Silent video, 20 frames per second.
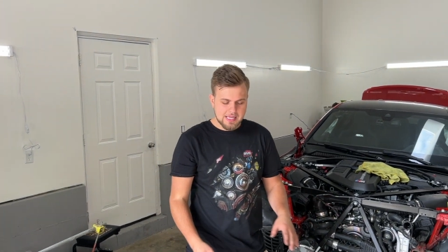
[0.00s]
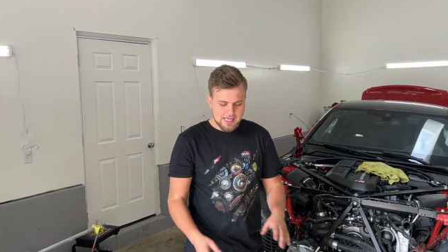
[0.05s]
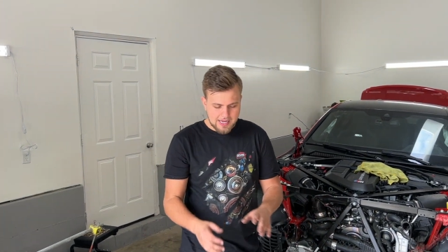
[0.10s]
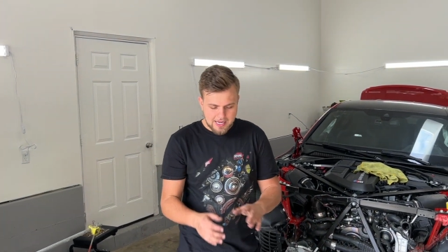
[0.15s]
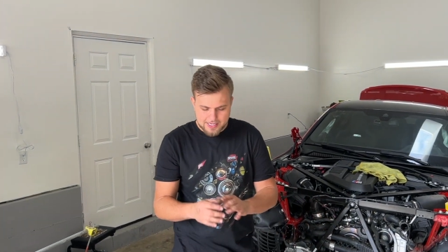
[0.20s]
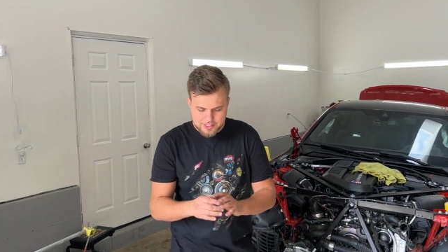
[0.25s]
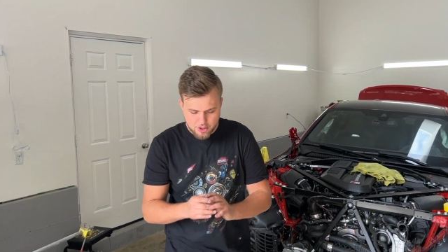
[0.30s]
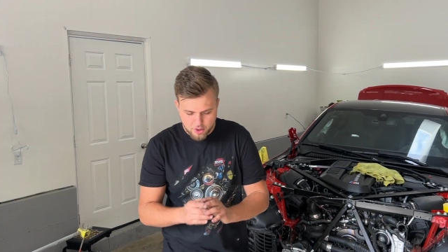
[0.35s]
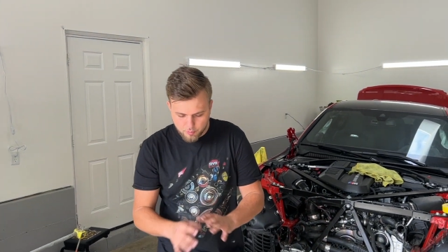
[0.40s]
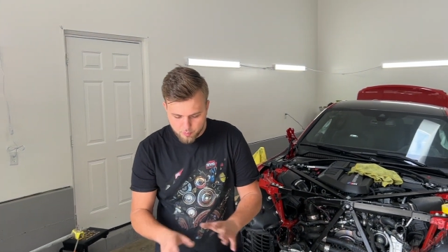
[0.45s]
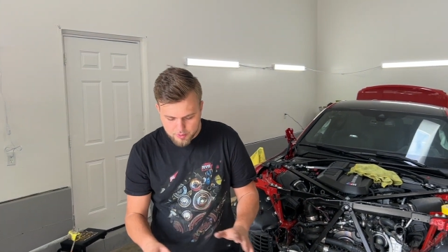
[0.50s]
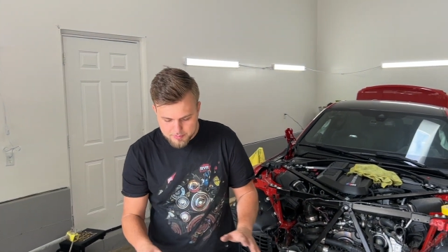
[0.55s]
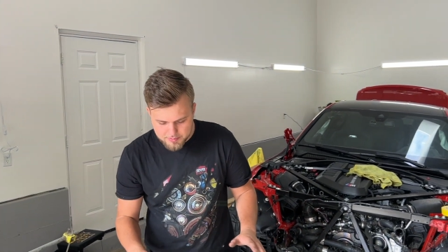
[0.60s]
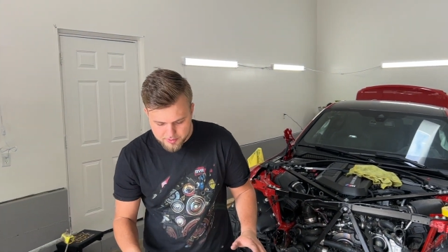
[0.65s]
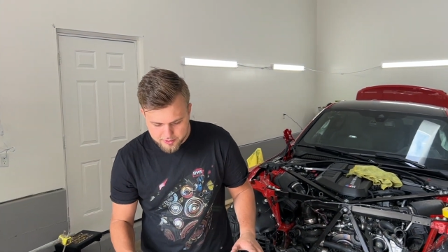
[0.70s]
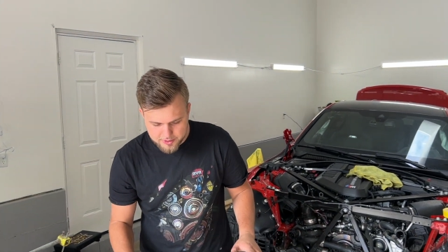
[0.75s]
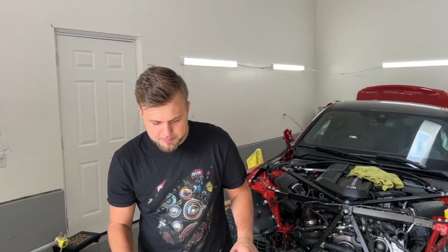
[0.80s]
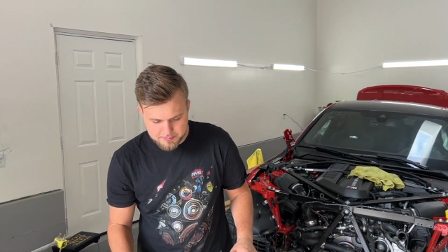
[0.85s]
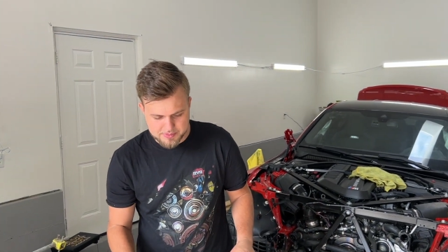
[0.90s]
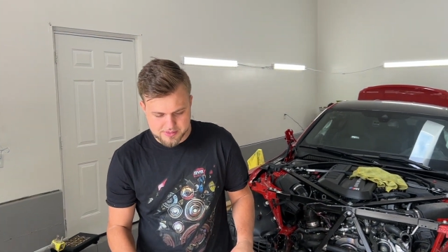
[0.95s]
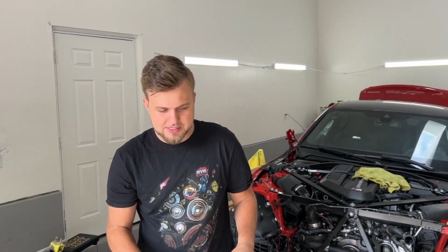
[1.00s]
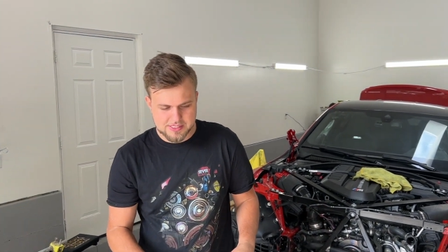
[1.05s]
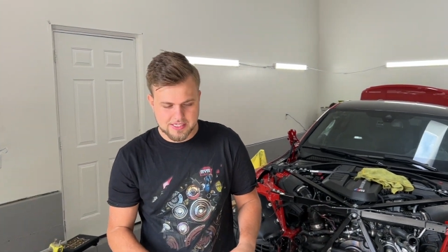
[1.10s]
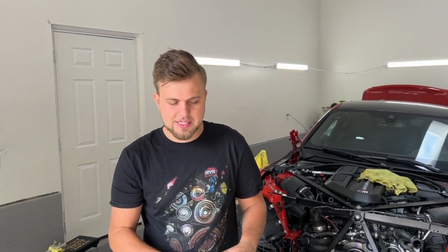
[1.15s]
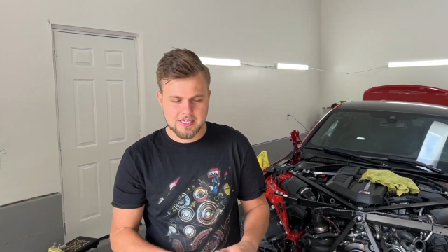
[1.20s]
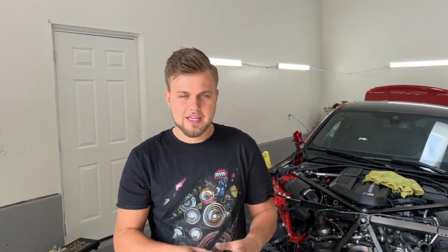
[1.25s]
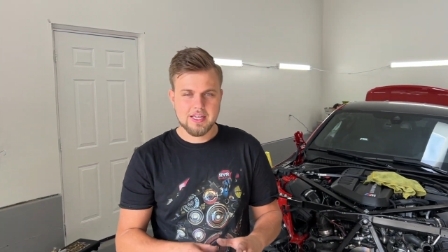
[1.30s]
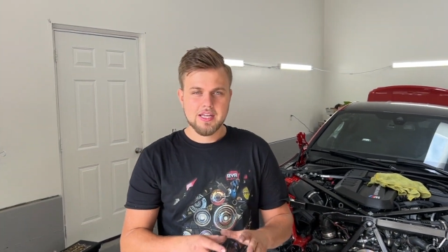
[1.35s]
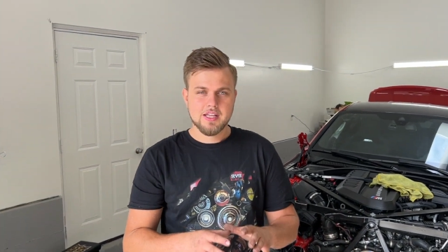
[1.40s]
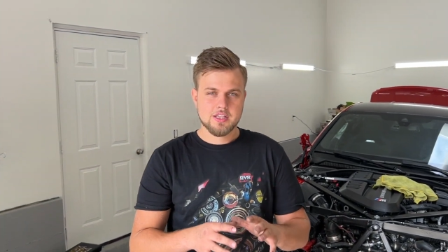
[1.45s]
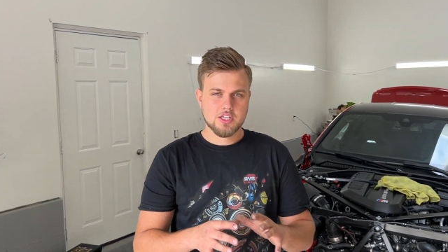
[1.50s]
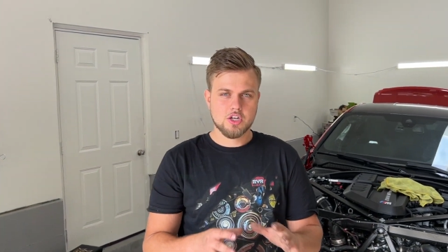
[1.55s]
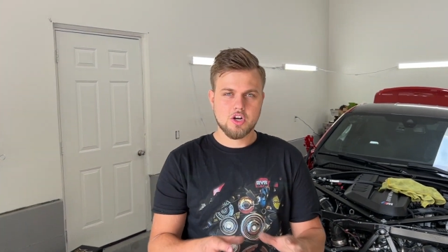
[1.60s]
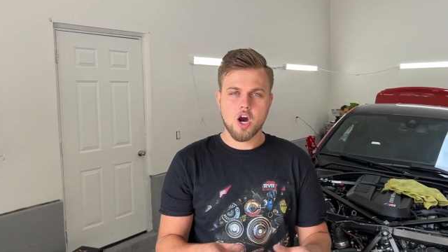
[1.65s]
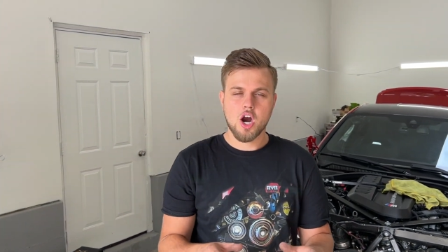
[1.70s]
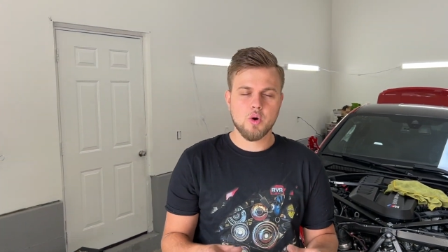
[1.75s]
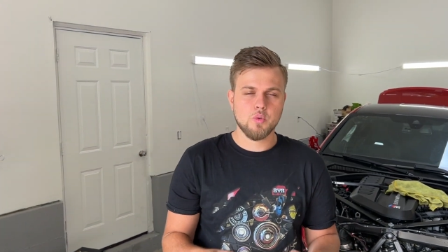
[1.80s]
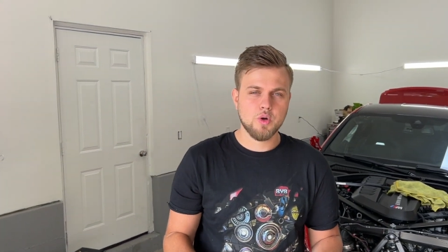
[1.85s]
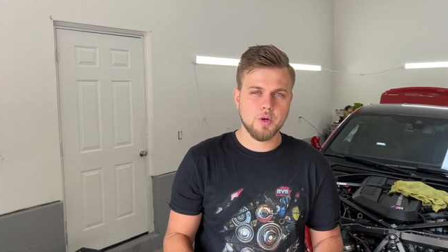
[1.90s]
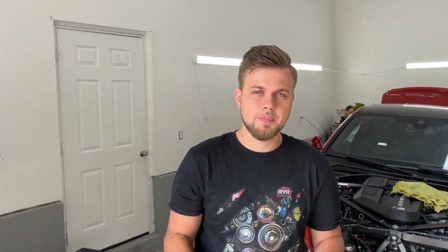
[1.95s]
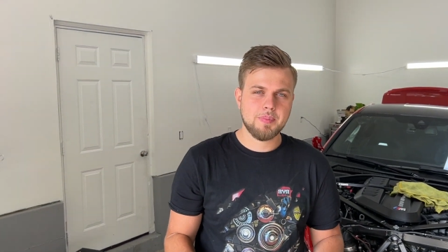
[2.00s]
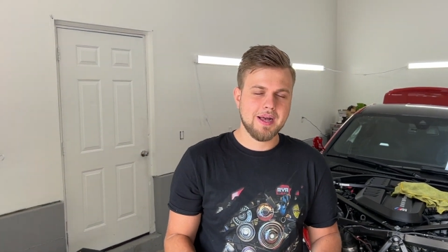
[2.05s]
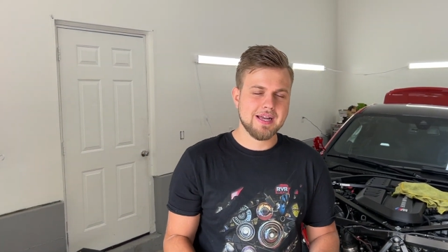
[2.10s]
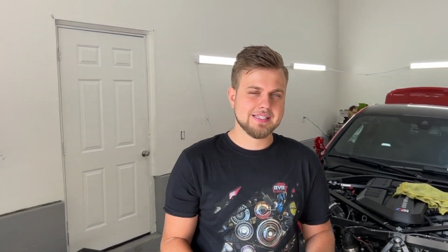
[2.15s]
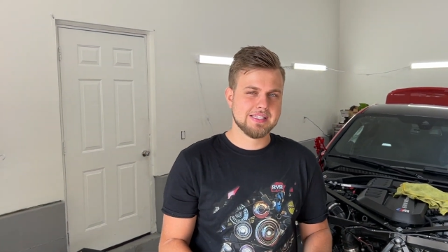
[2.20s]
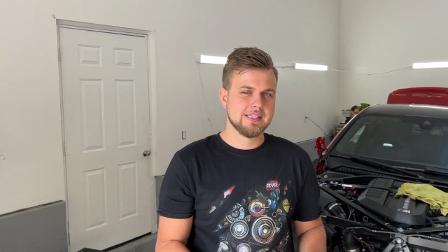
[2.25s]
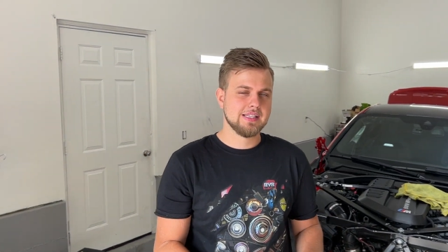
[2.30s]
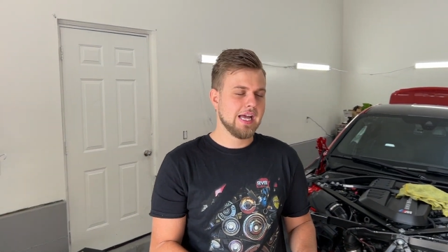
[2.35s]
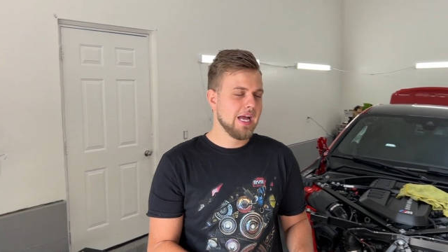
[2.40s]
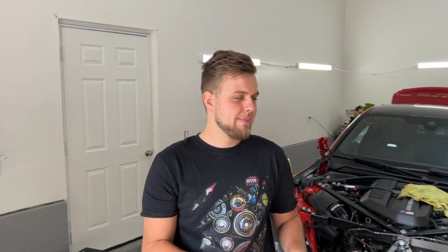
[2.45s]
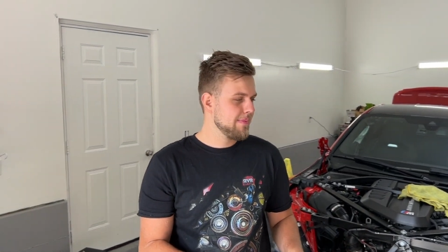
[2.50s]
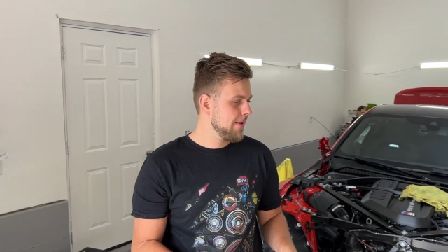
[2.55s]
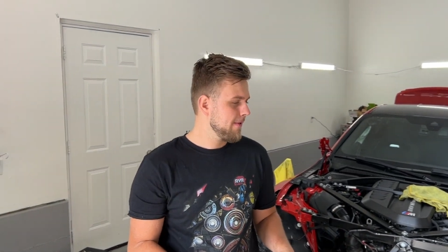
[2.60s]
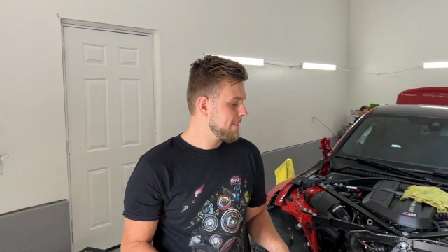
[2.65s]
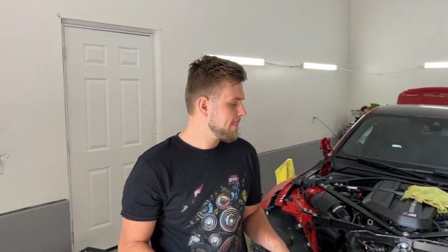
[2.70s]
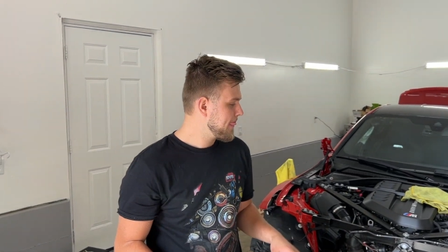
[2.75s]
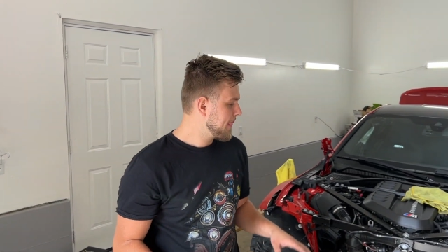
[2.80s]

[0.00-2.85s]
I know 1,000,000% the car will pass alignment,